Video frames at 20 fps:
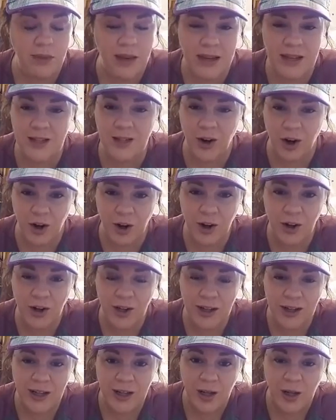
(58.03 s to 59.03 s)
hard
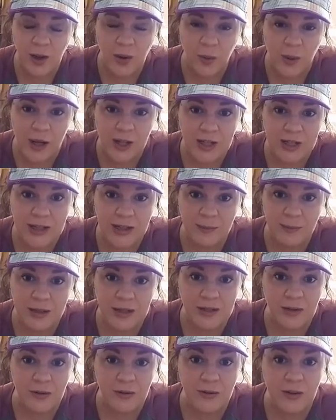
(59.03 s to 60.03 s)
watching him be
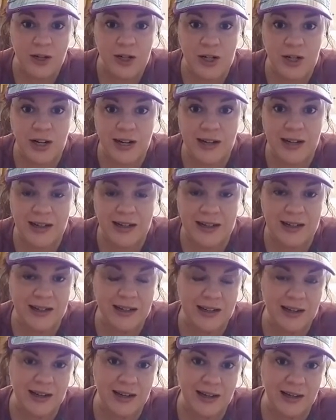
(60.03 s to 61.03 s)
so
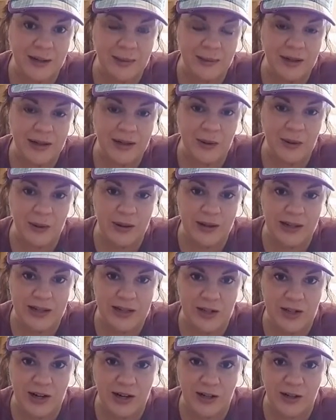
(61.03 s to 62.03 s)
frustrated when
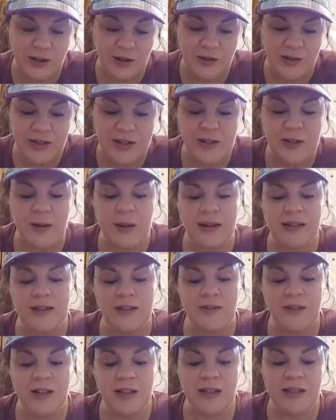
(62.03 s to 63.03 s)
he's trying to learn these new
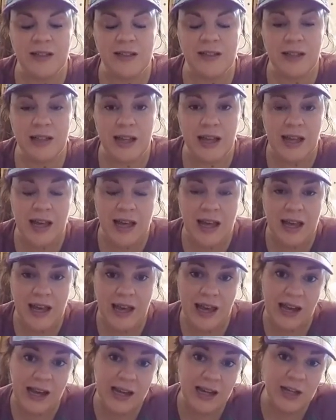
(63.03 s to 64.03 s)
activities,
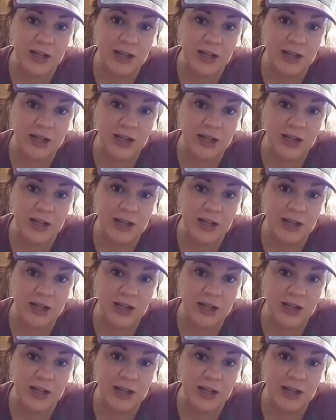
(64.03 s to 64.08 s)
and